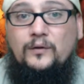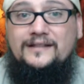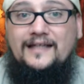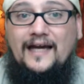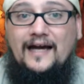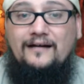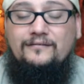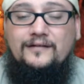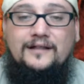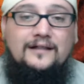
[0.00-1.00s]
But what's he
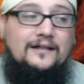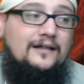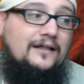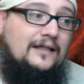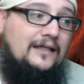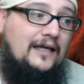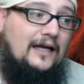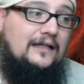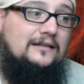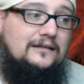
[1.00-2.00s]
have?
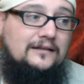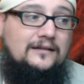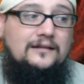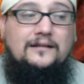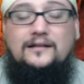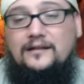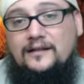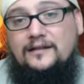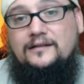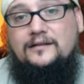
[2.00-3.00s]
He has
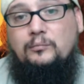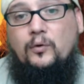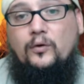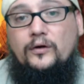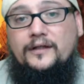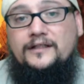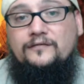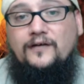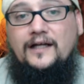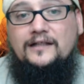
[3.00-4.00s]
his support,
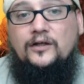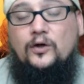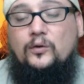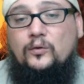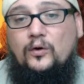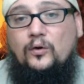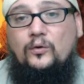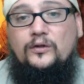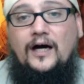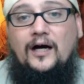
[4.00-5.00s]
his friends who will
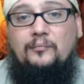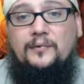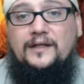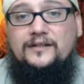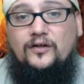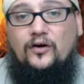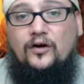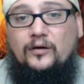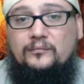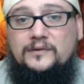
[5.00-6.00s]
hold up his
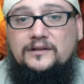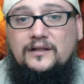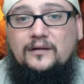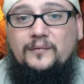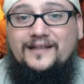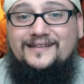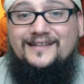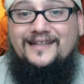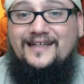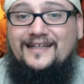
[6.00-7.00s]
arms.
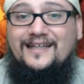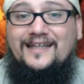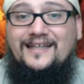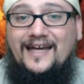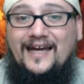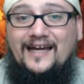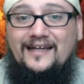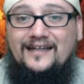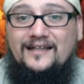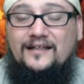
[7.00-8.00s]
Because at the end of the
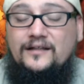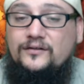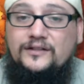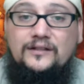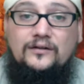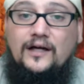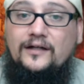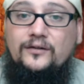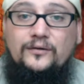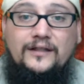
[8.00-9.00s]
day, you still
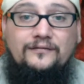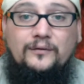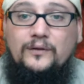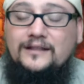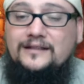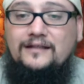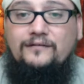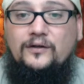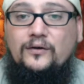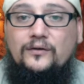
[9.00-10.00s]
got to do it even when it's
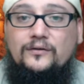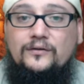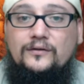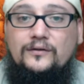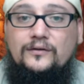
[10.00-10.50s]
difficult.